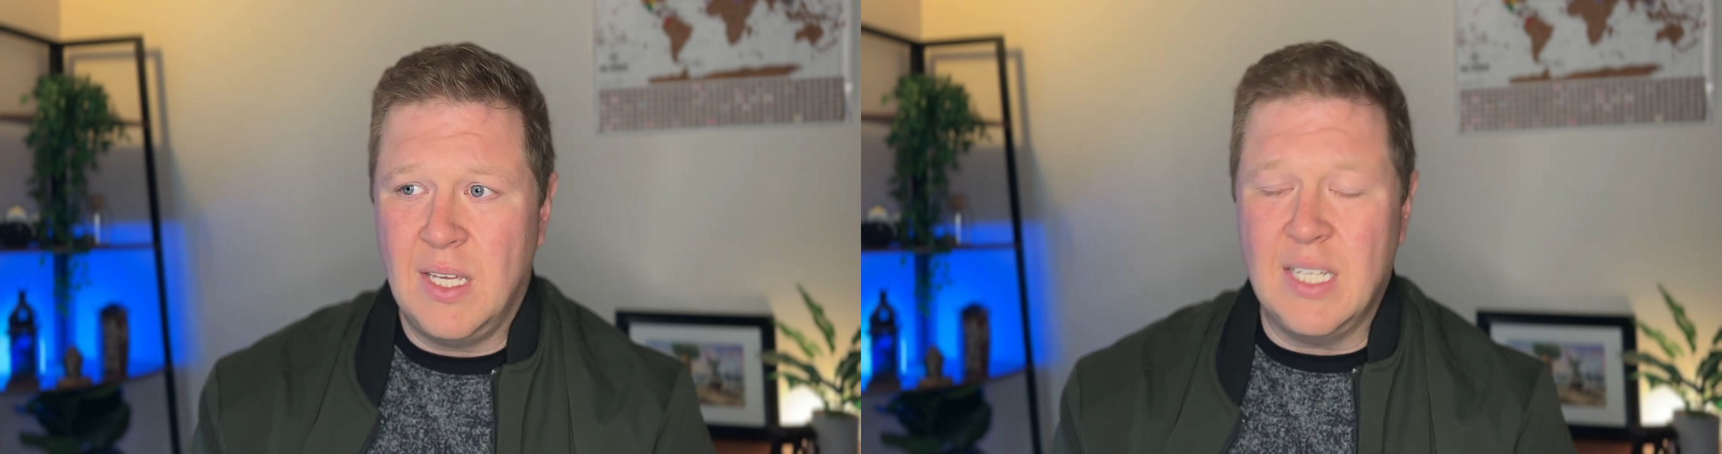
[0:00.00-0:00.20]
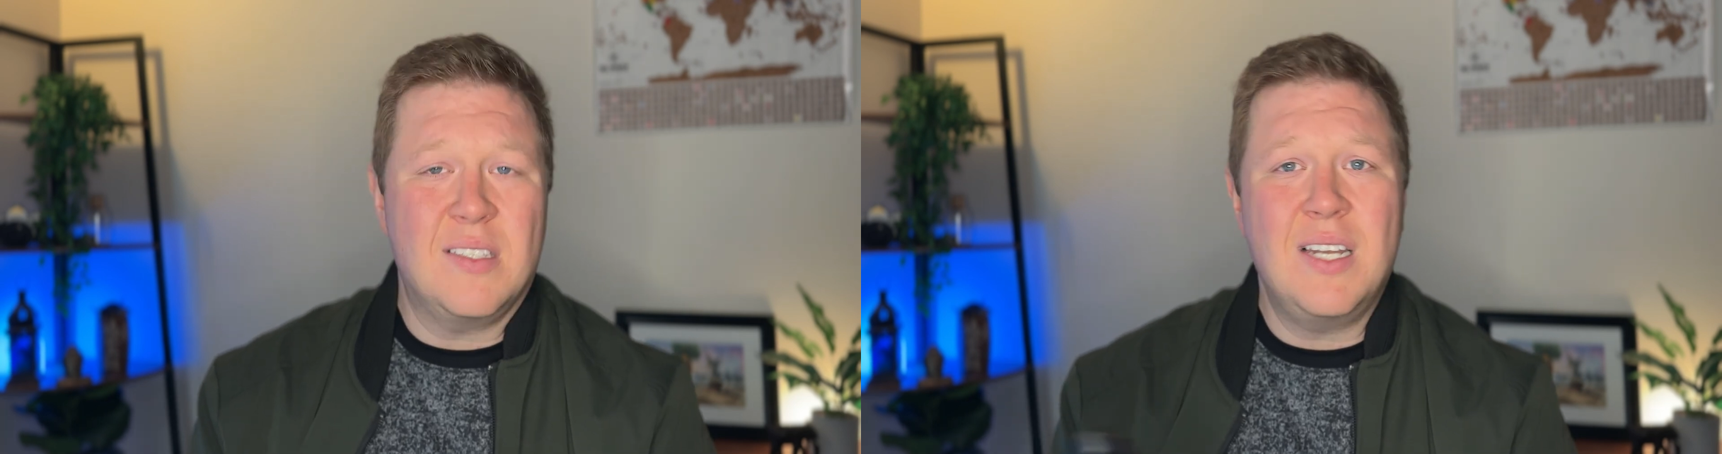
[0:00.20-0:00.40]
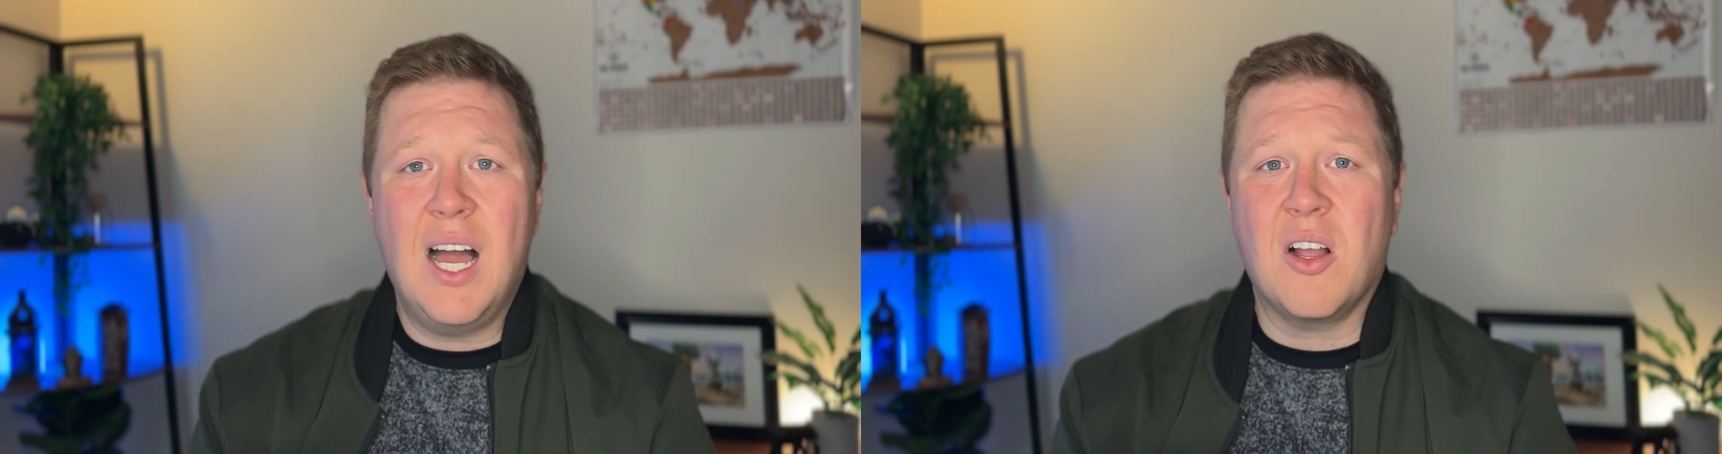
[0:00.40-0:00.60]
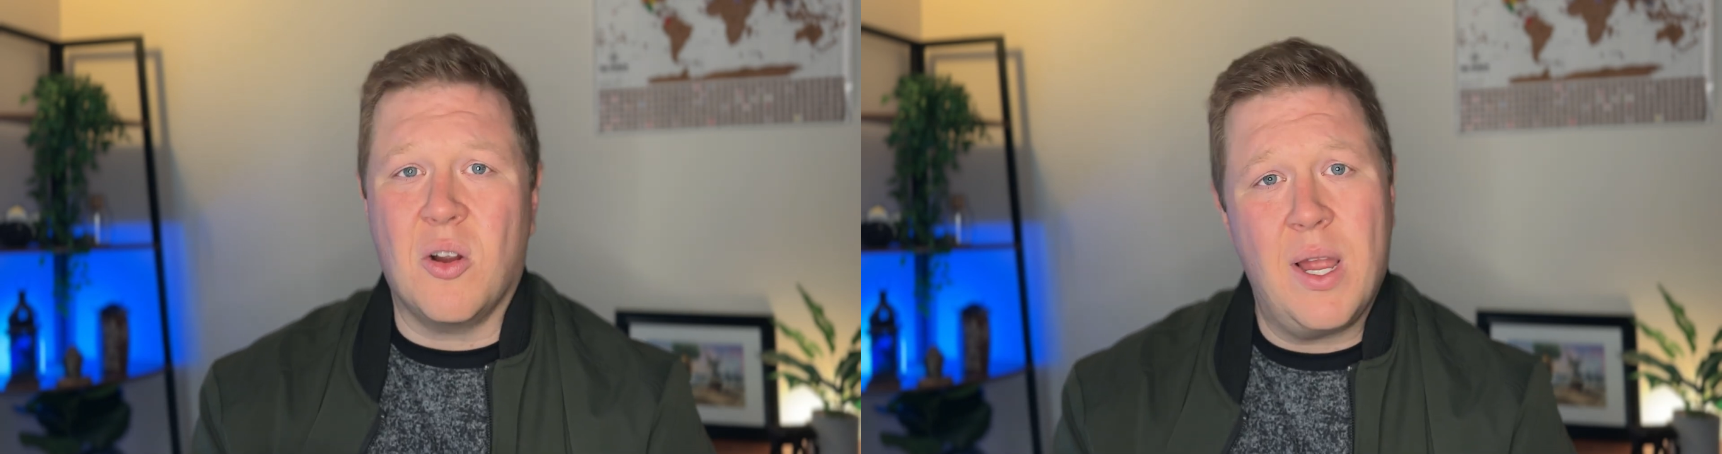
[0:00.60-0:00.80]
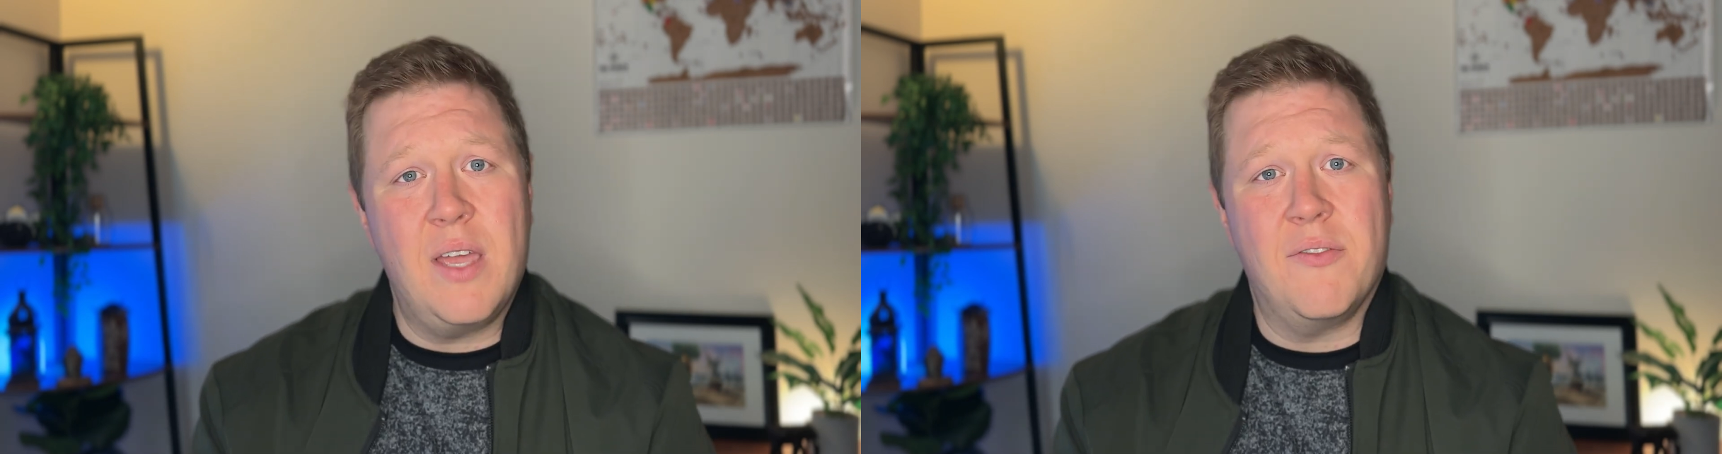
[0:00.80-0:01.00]
It's not
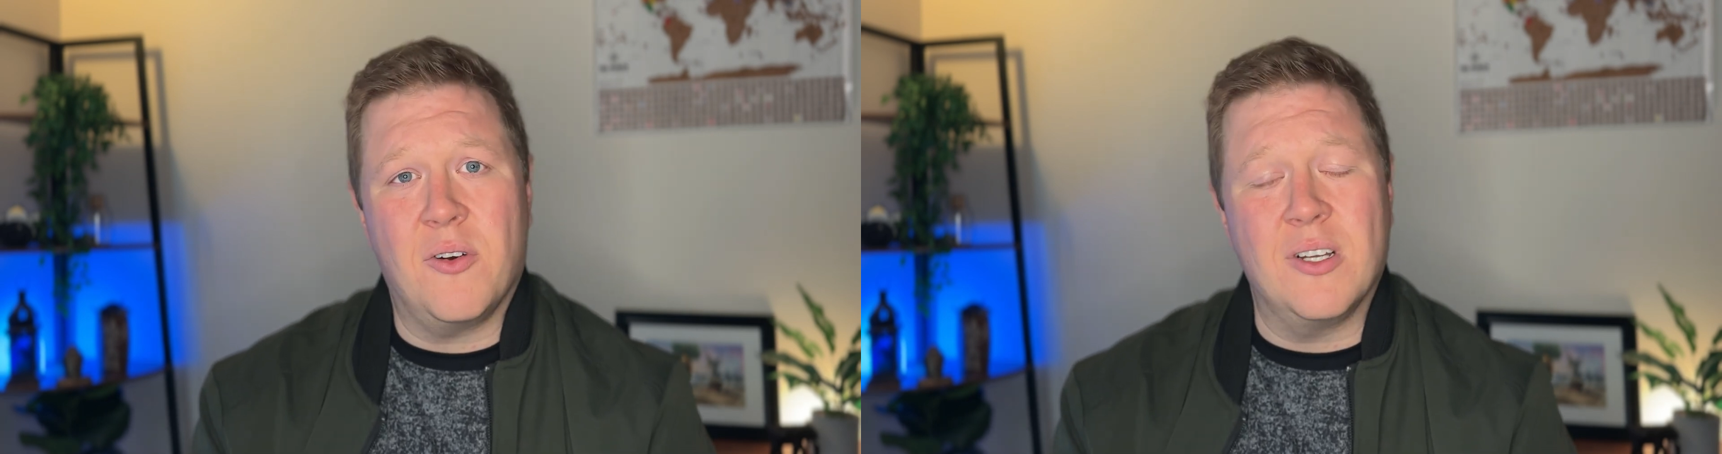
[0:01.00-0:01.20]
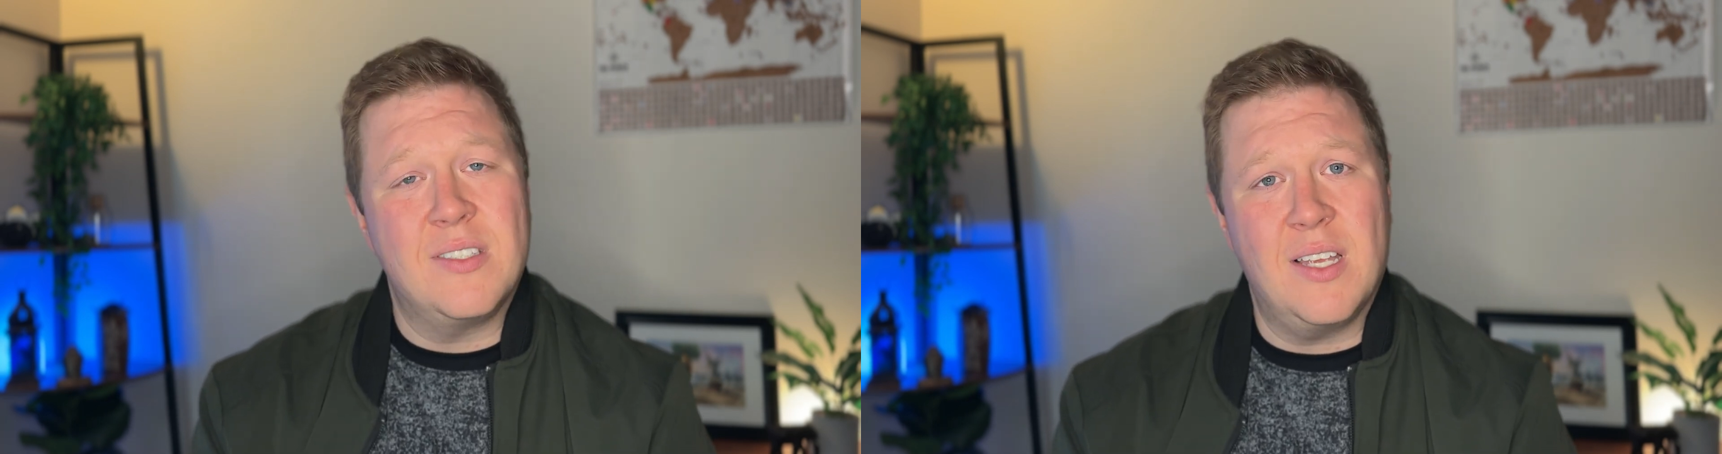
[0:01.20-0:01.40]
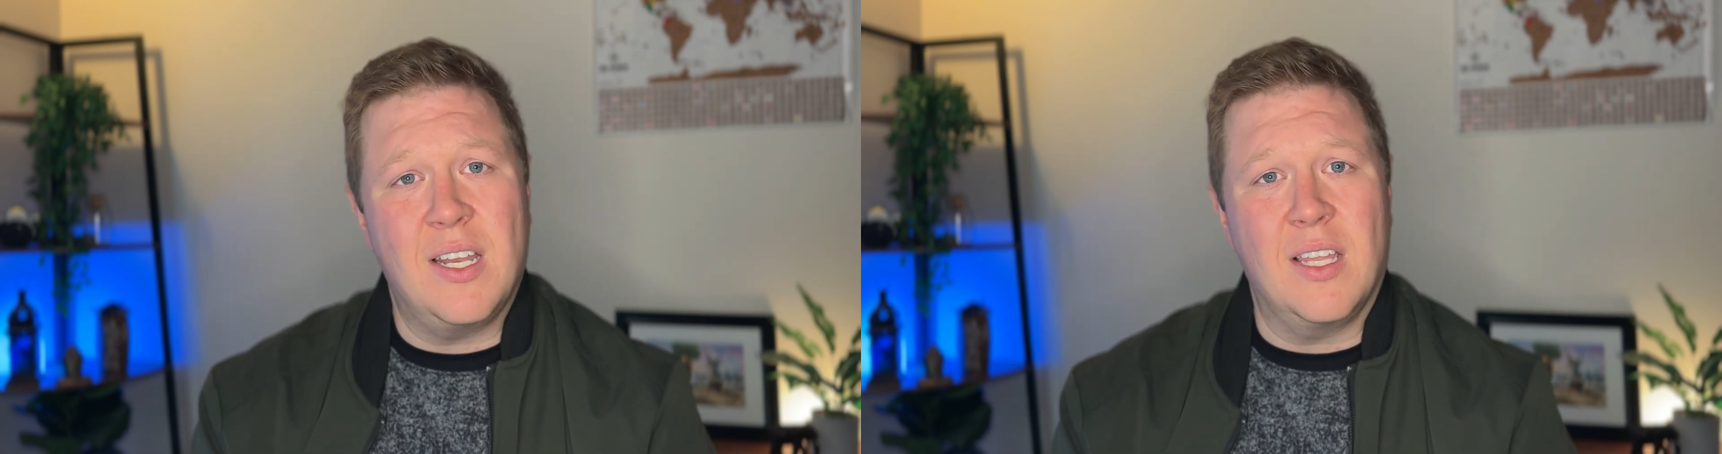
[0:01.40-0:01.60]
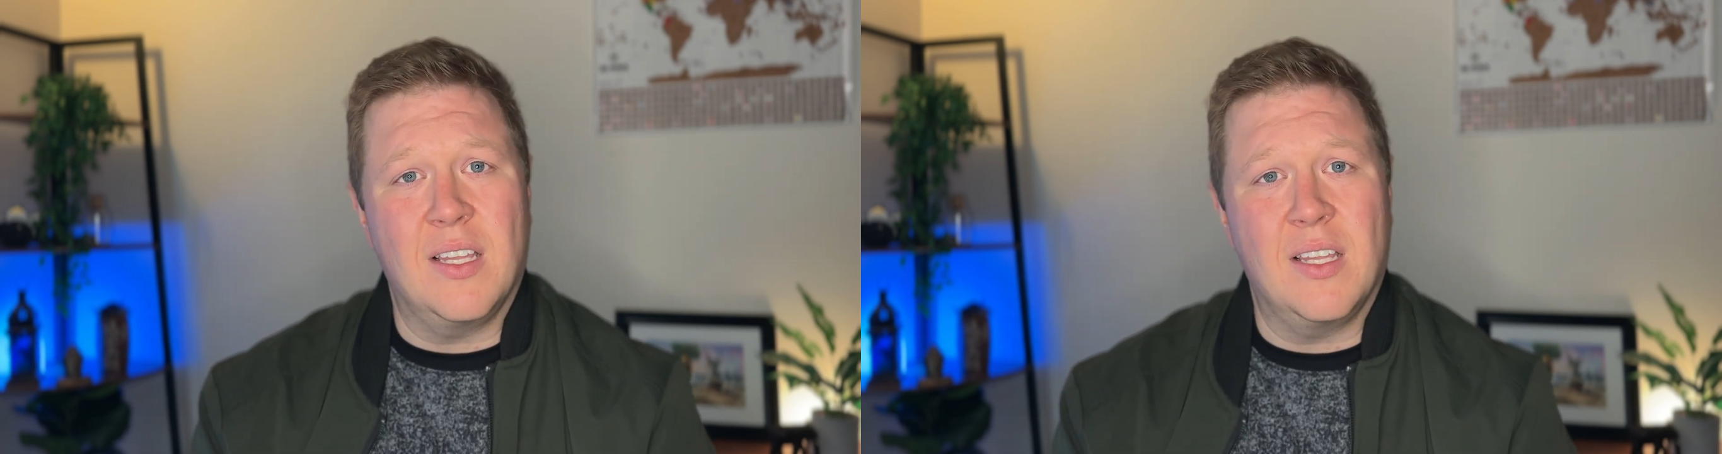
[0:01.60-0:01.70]
great for a city